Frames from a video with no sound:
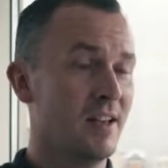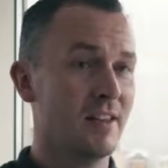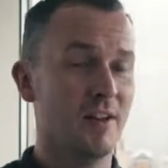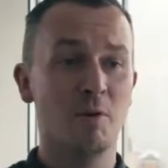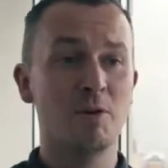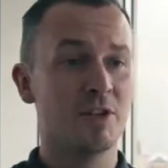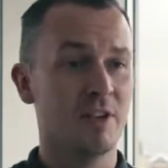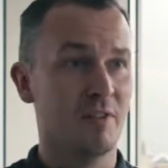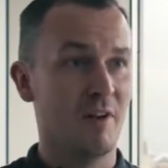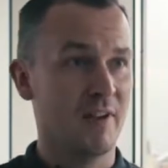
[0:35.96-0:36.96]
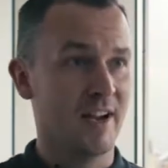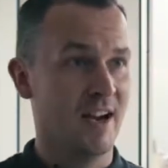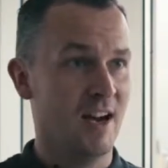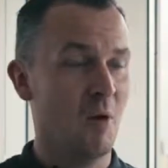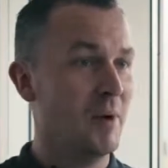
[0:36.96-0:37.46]
The notion of having
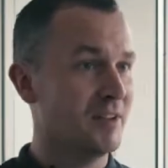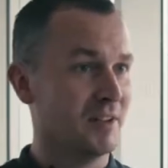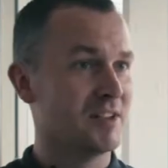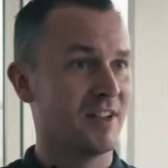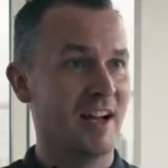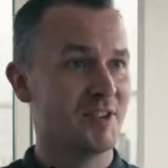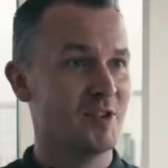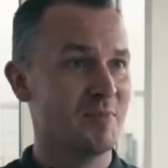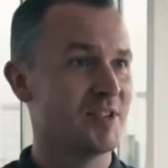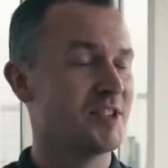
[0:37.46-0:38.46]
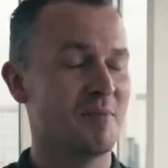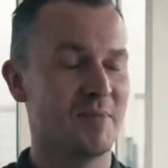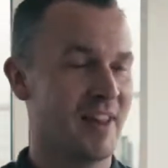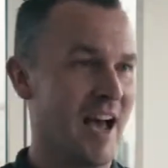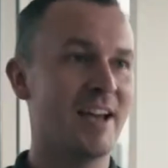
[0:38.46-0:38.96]
a windowless classroom is just
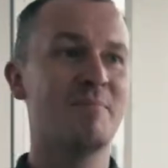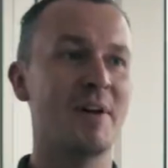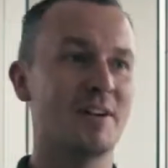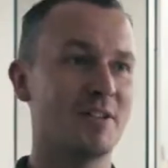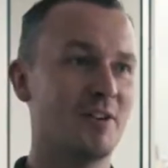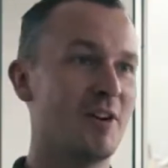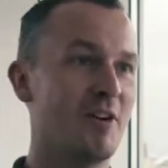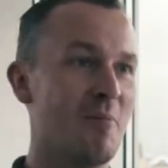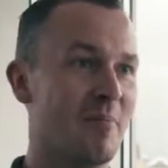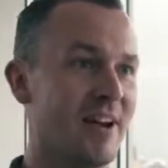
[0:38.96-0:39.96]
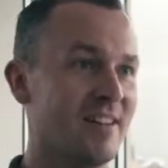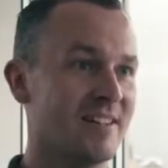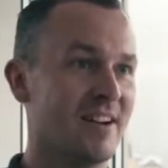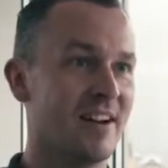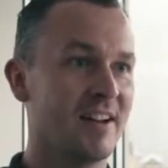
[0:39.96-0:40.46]
something that I personally couldn't comprehend
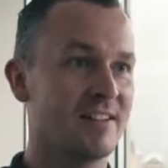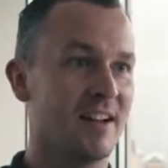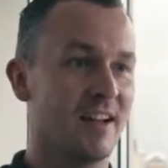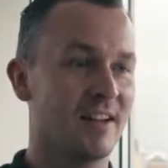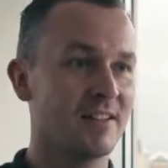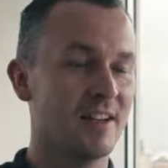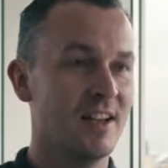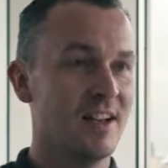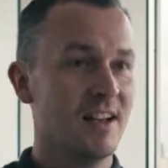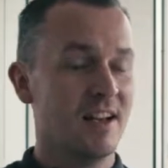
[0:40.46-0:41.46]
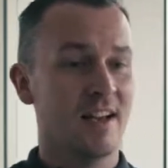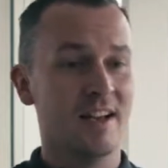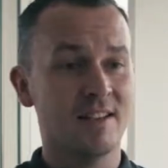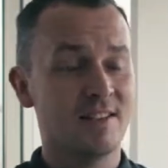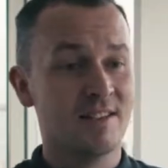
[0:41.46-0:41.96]
as an architect.
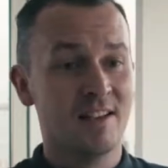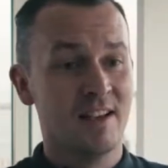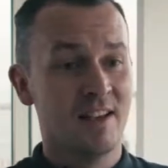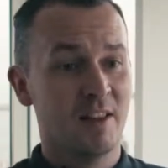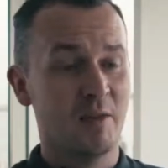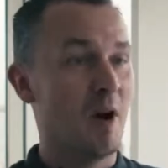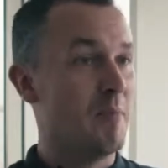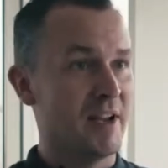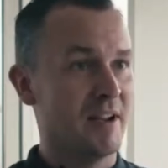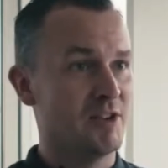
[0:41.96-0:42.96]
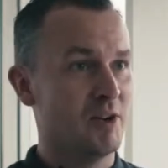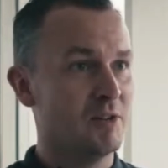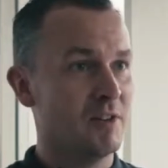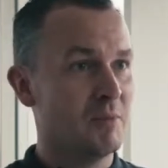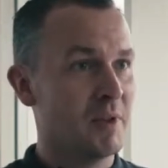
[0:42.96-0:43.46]
It's the well-being of
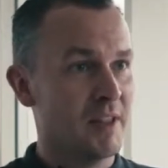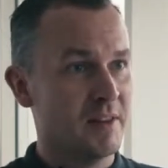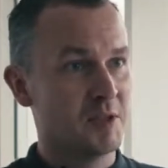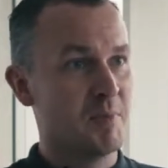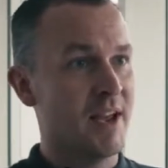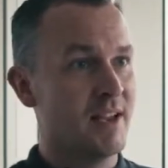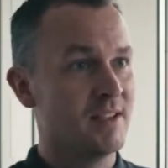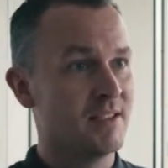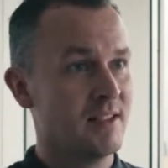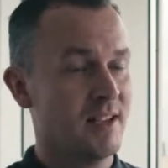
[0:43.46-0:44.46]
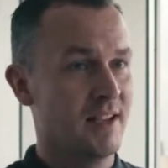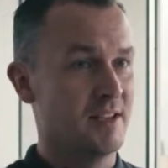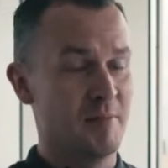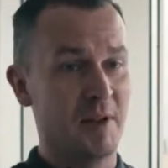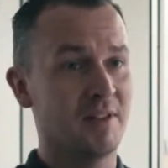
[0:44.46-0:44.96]
children within the space,
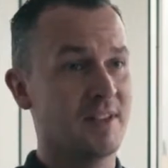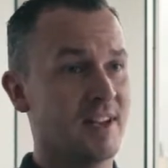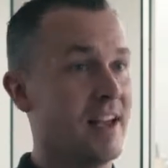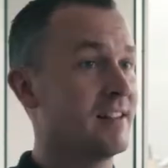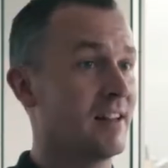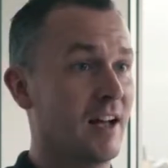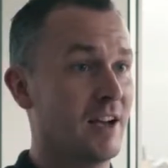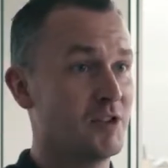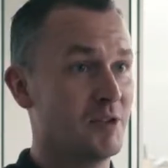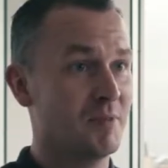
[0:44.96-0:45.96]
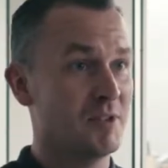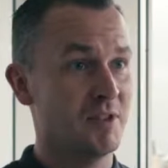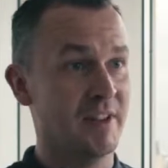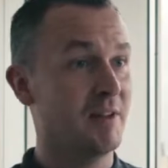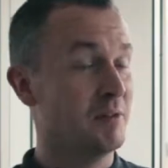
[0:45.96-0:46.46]
it's the ability to connect the classroom
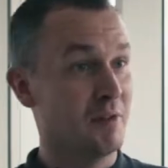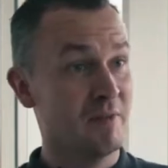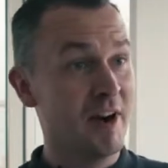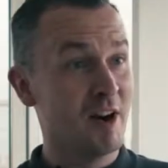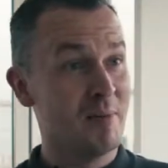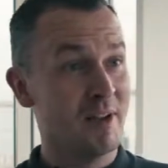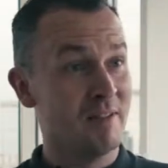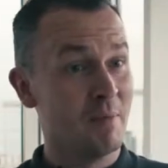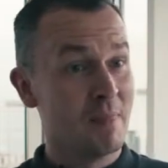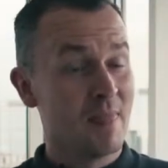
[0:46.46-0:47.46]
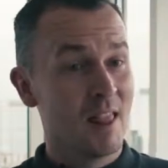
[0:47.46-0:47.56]
to the outdoor environment.